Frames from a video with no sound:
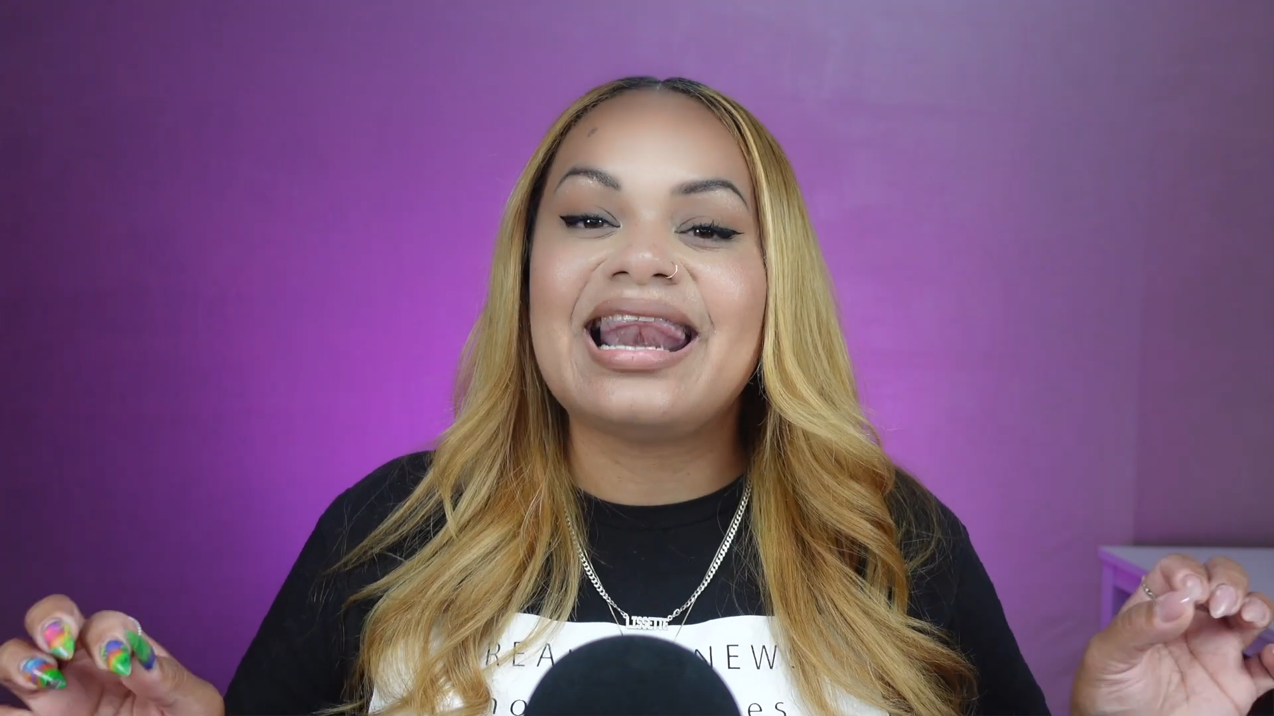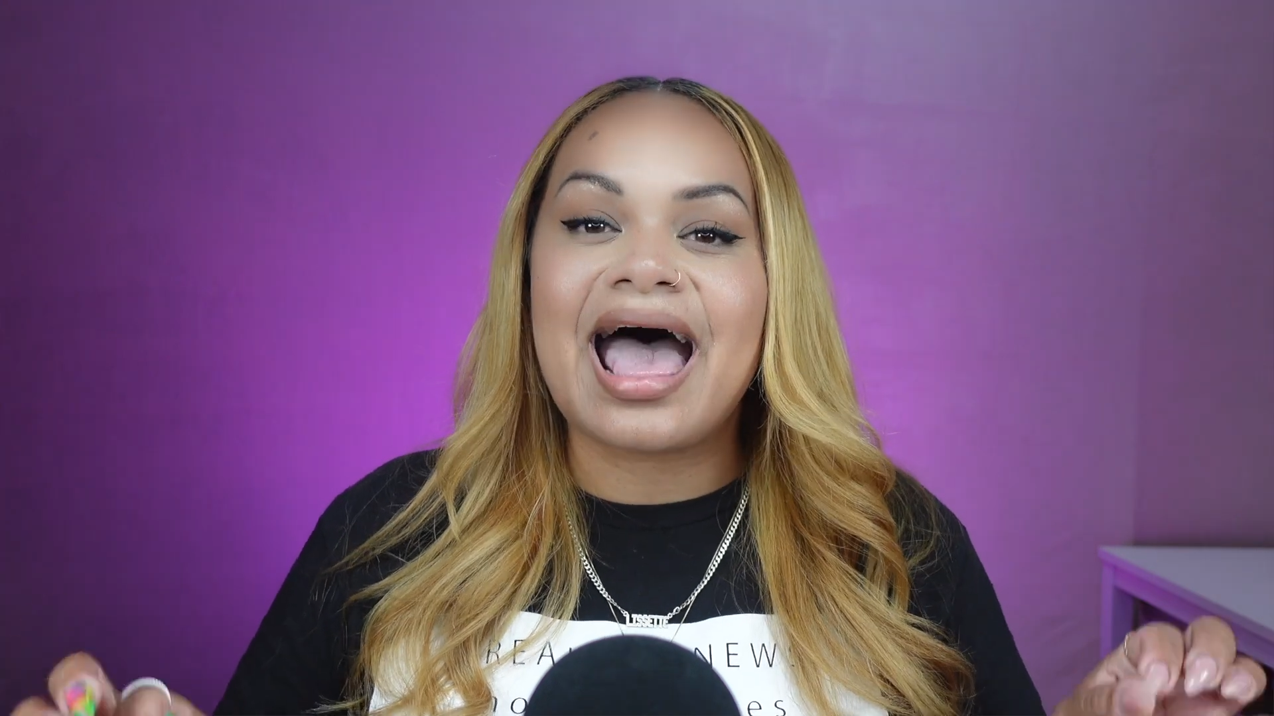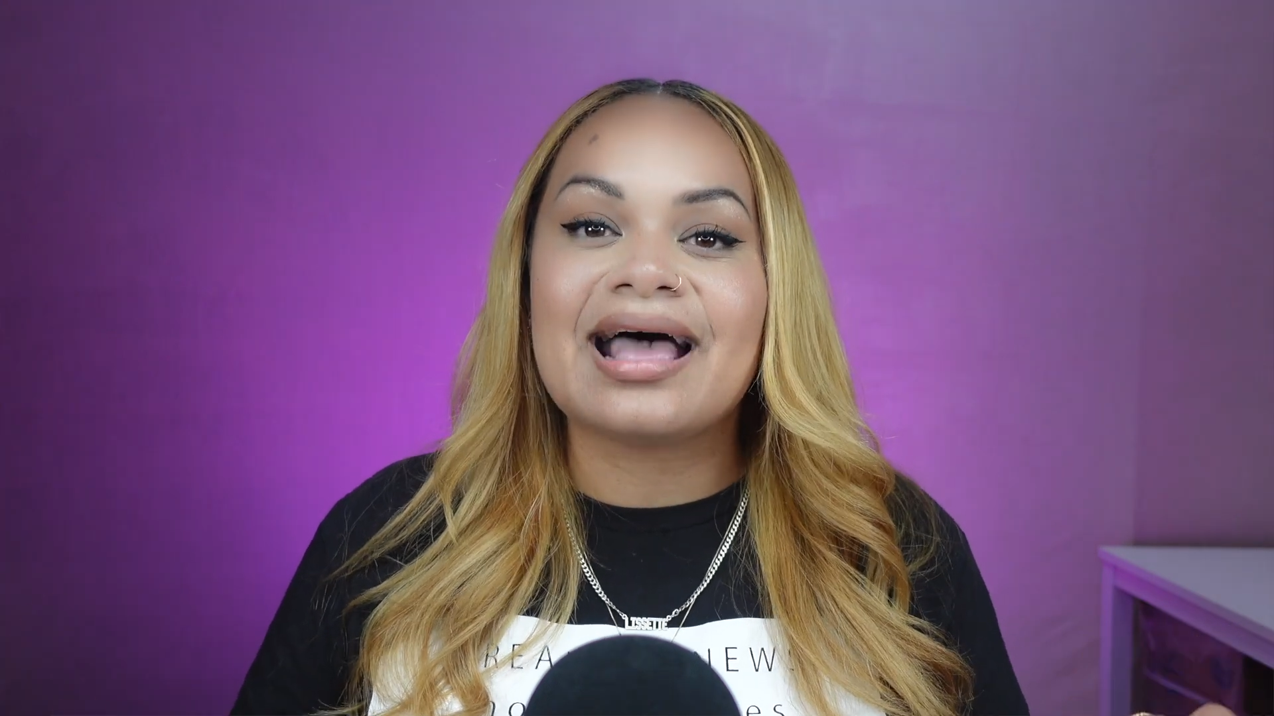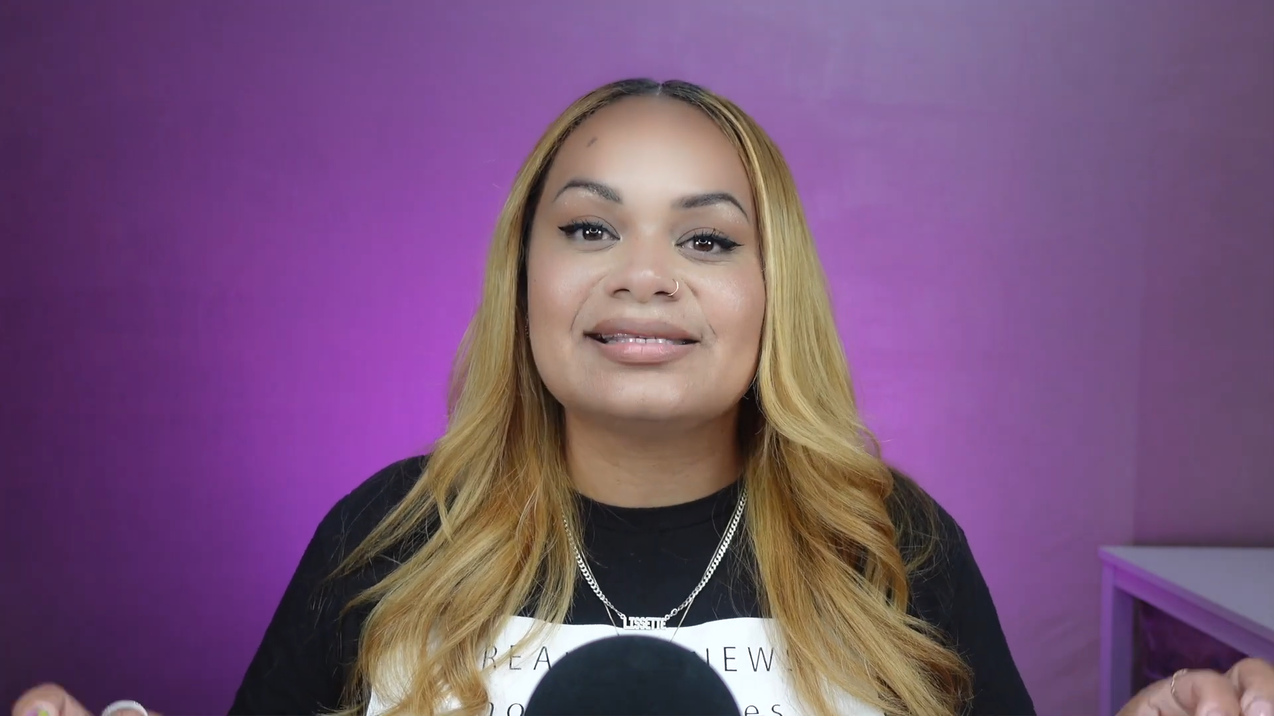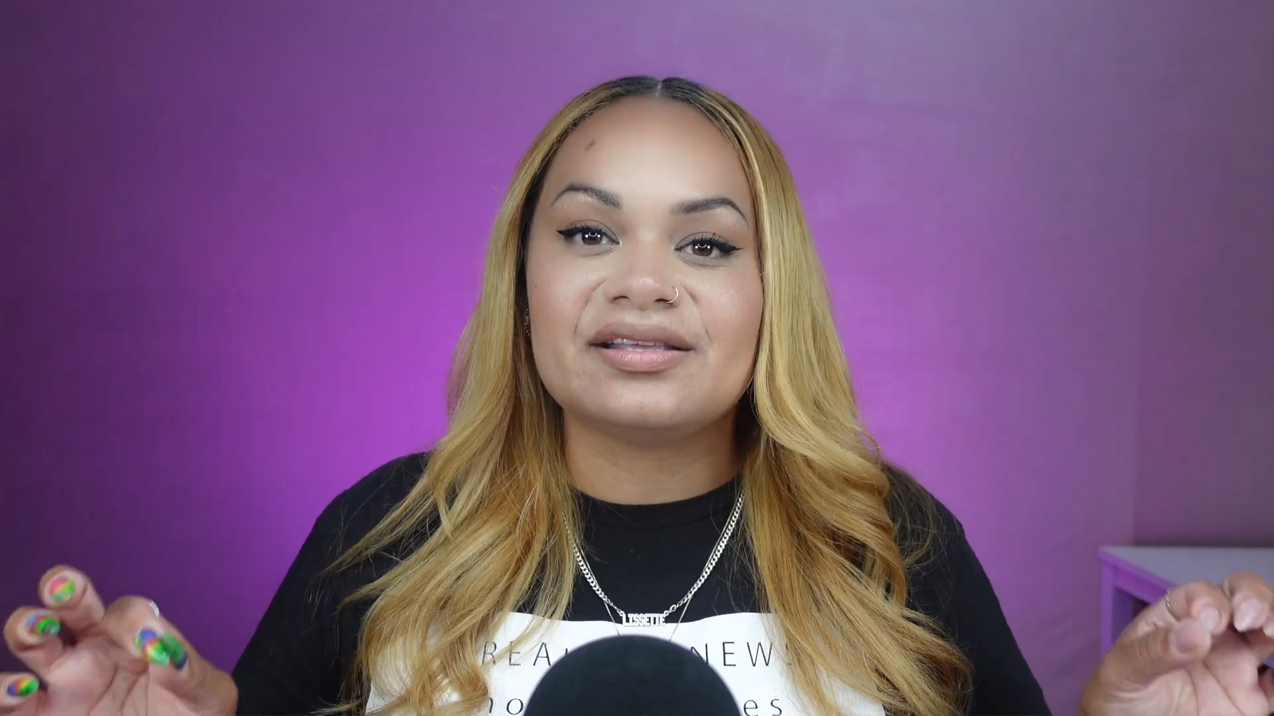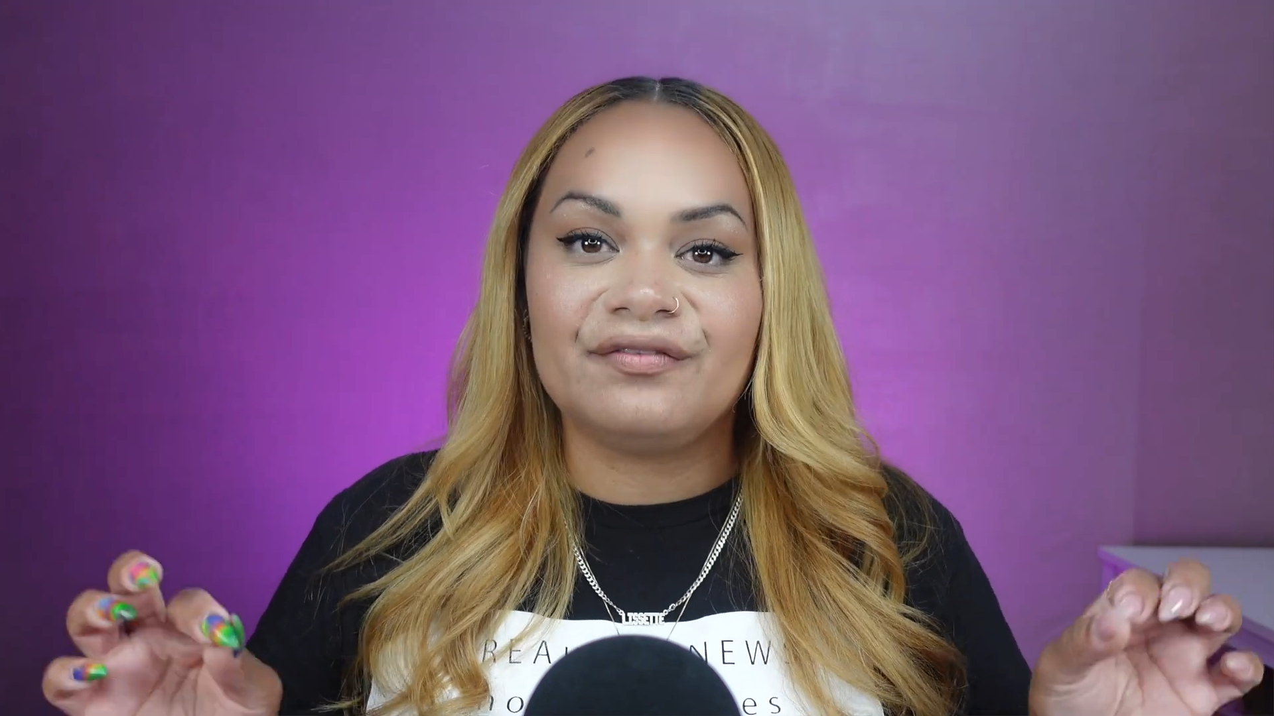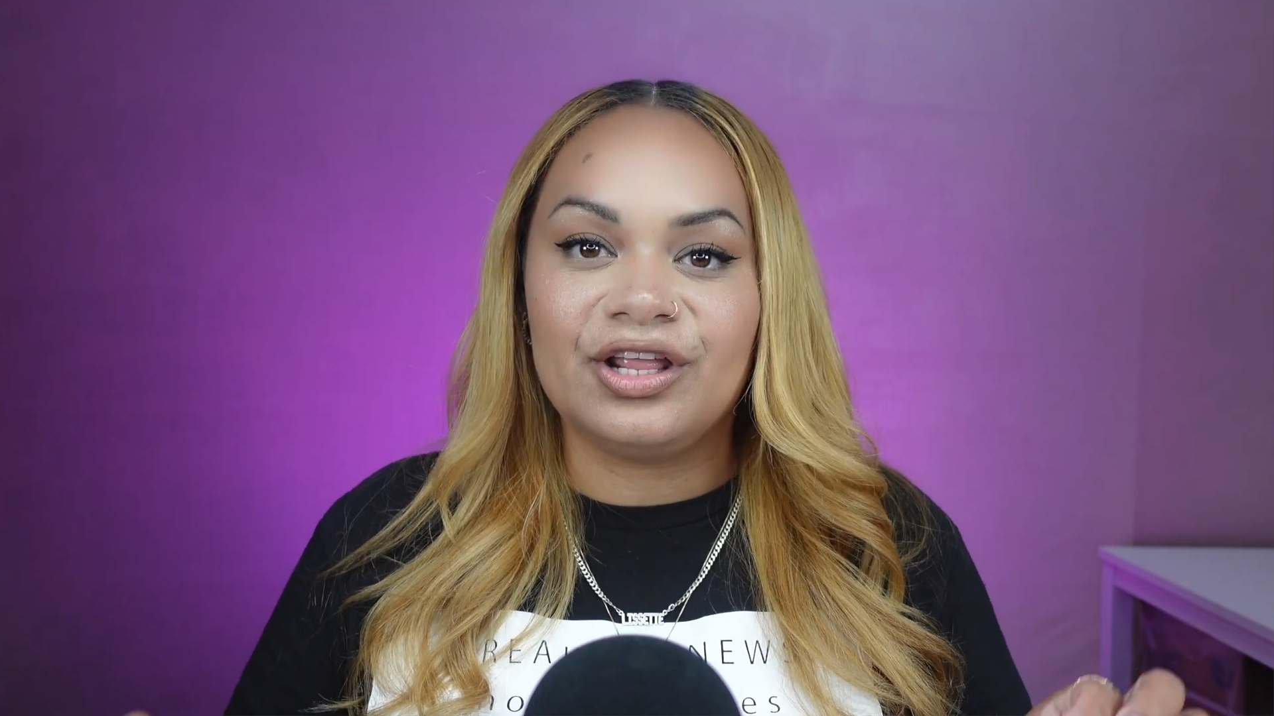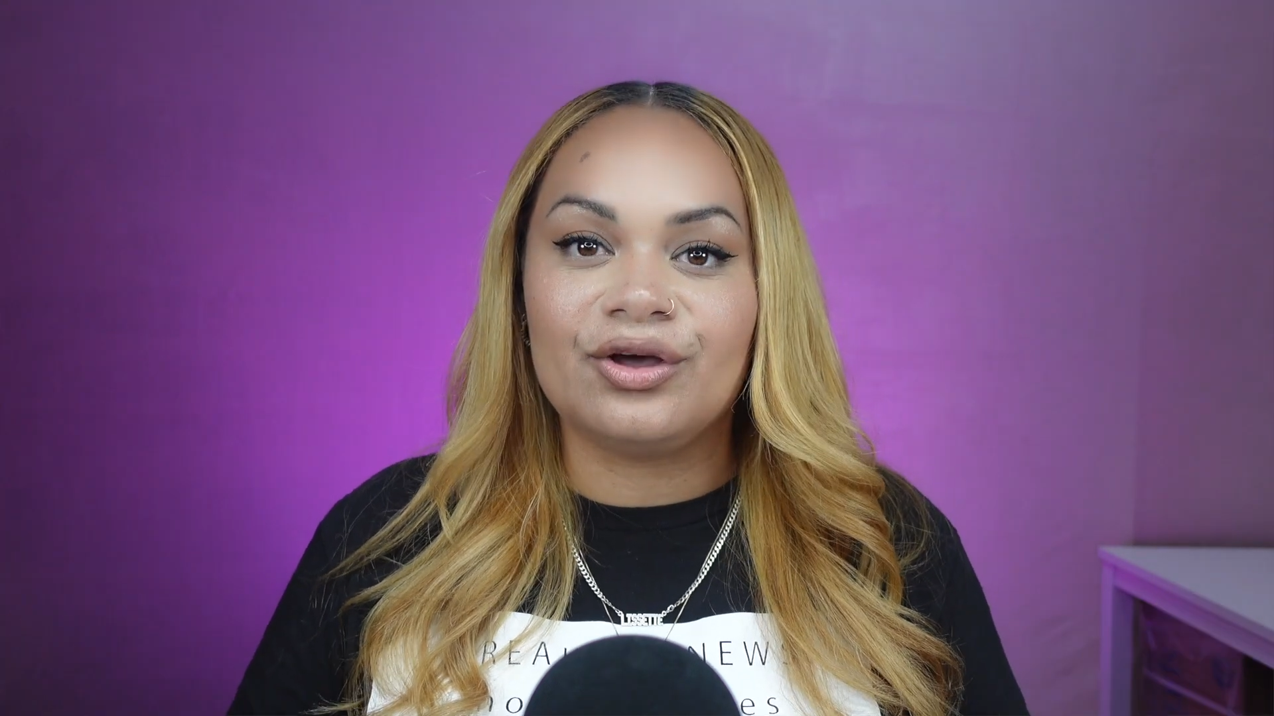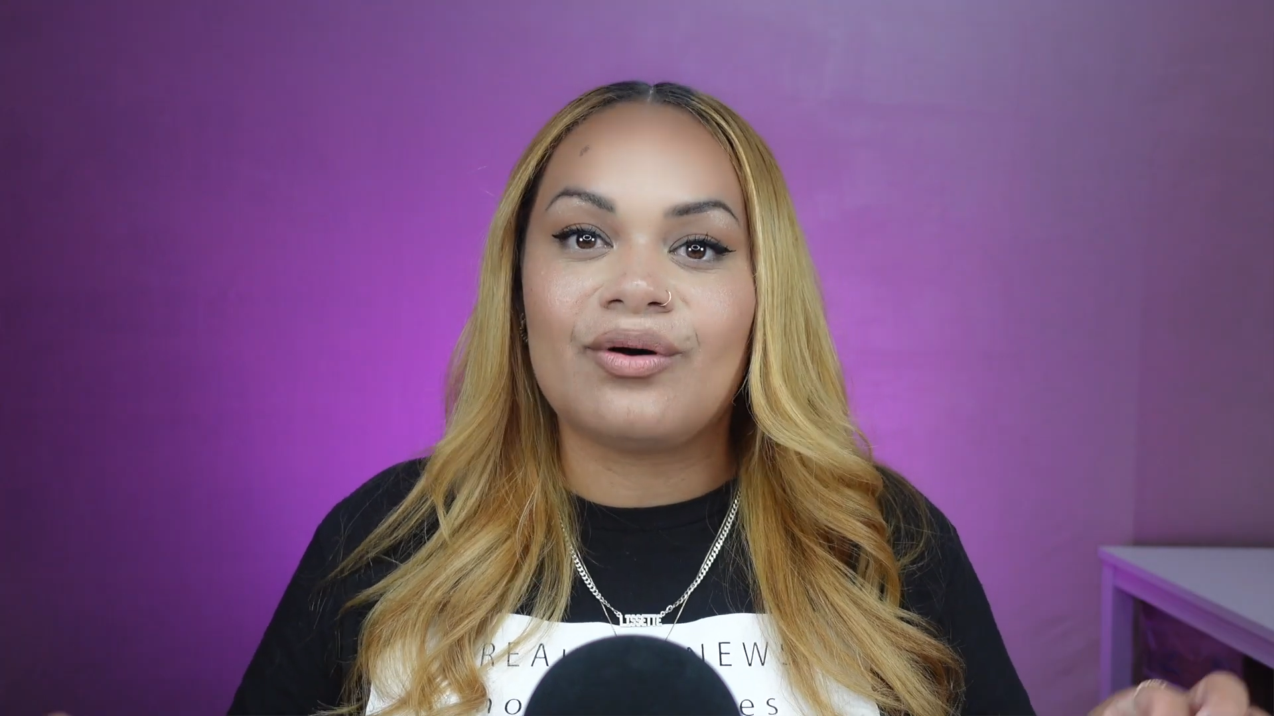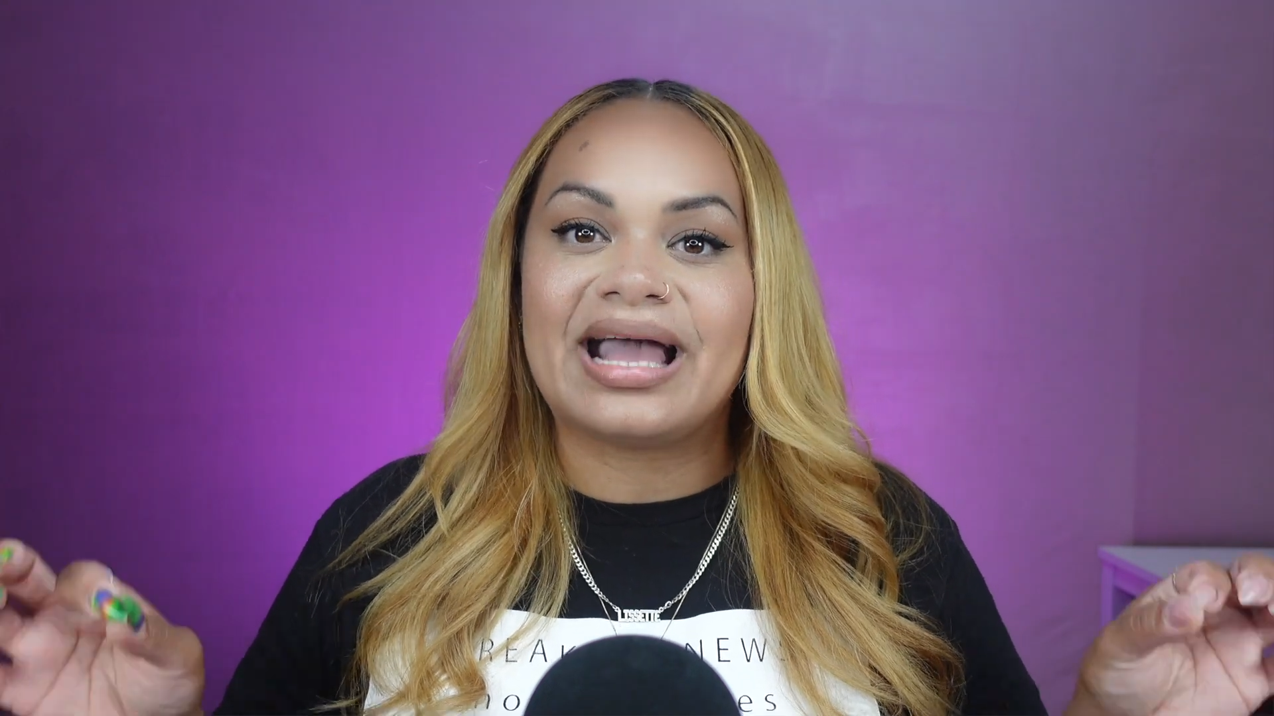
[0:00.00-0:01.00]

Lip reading: last video,